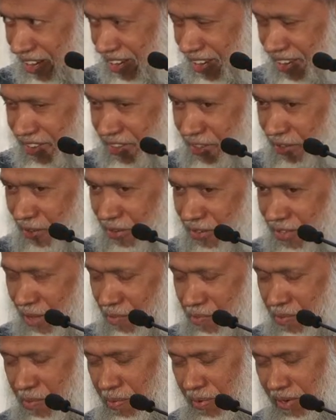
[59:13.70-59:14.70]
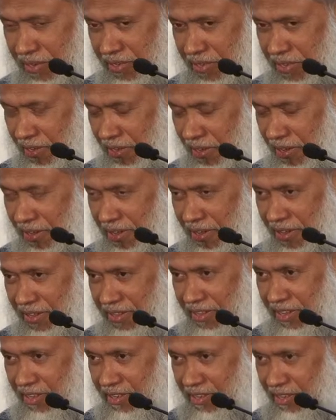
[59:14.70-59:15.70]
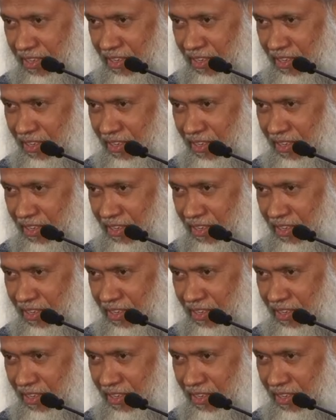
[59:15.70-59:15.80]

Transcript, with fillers: So some people see the